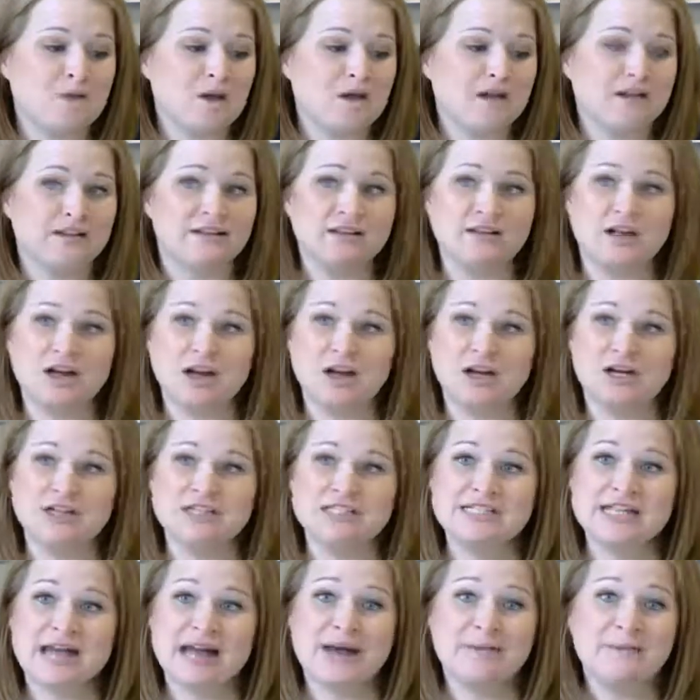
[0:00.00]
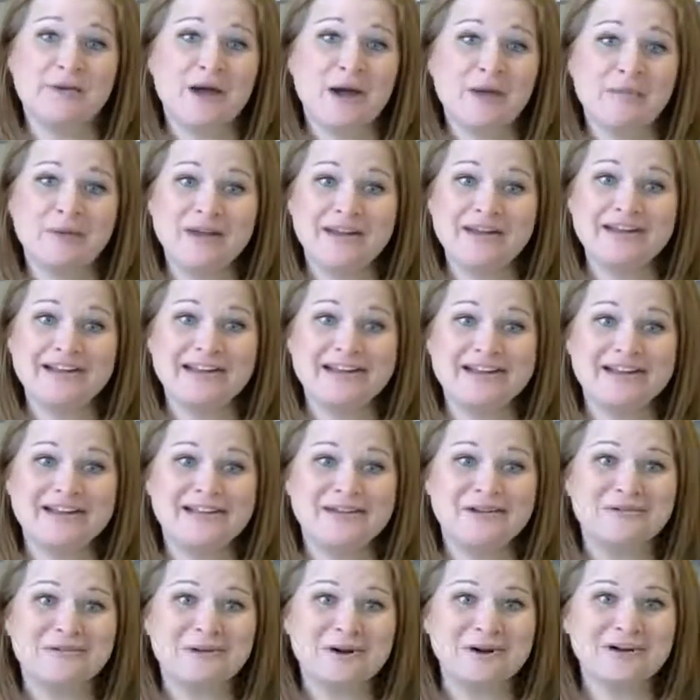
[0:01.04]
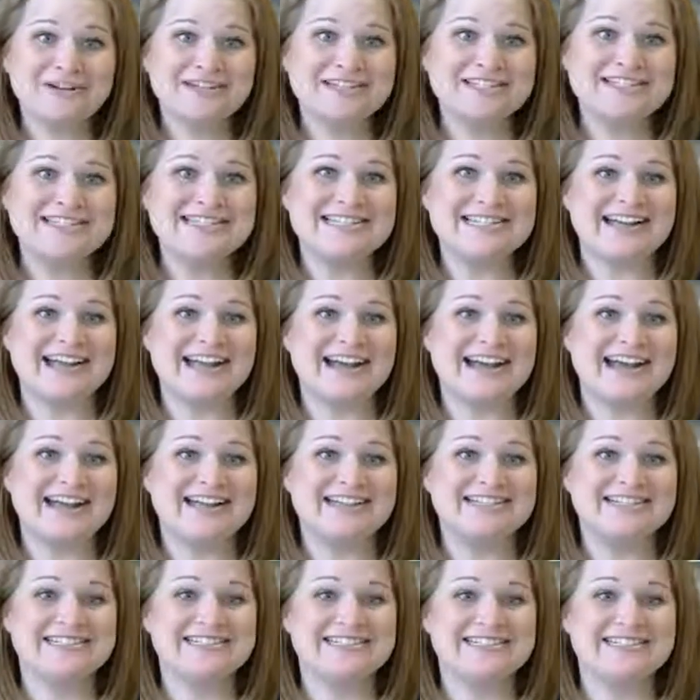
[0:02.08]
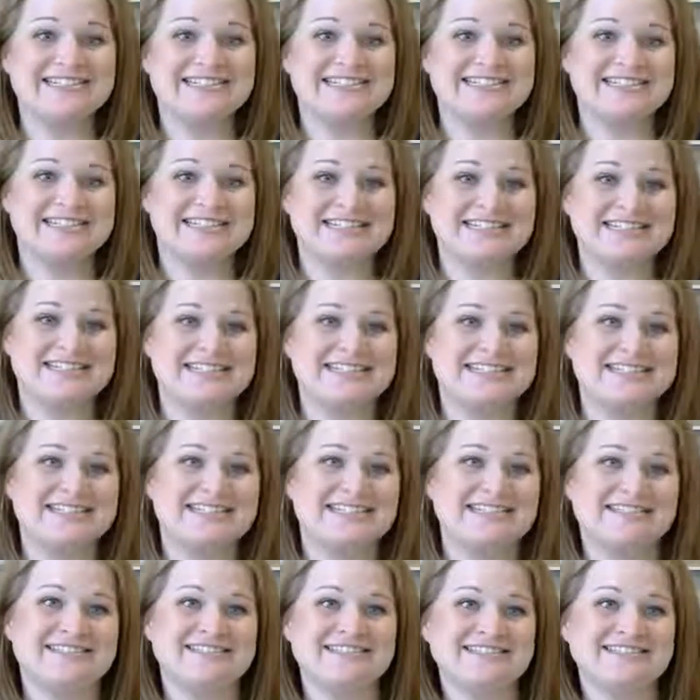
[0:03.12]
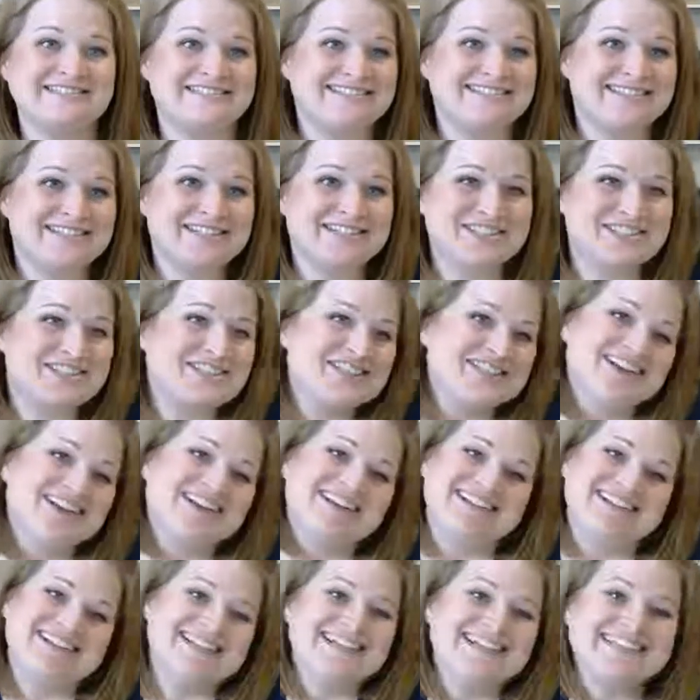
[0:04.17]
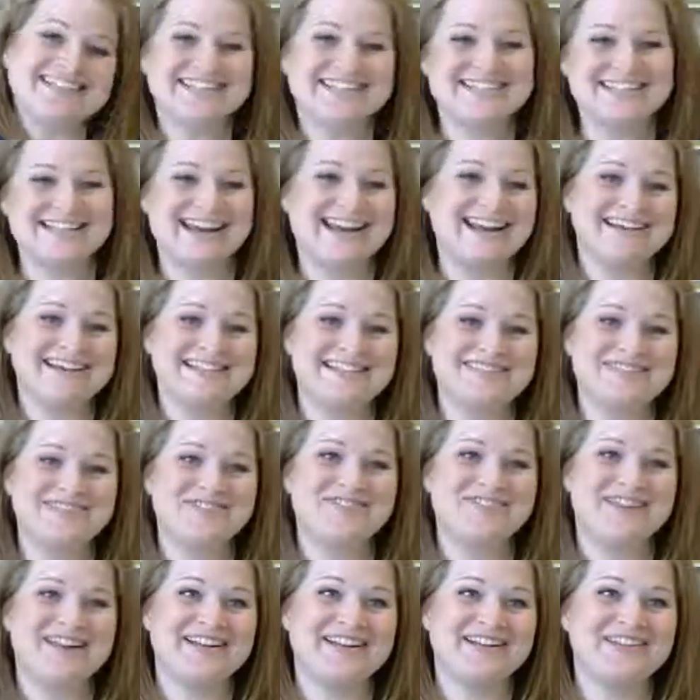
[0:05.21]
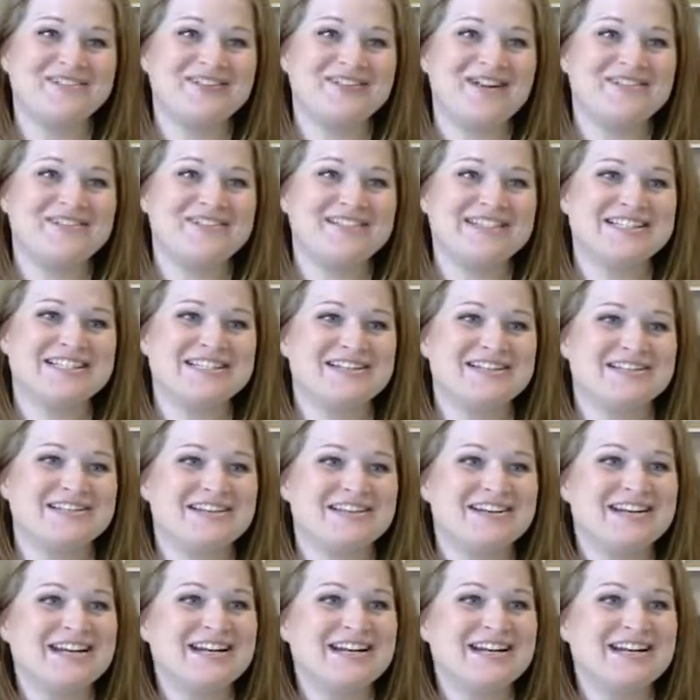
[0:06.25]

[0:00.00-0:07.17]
a long time coming and in the works, and it's just good. It's exciting to finally be able to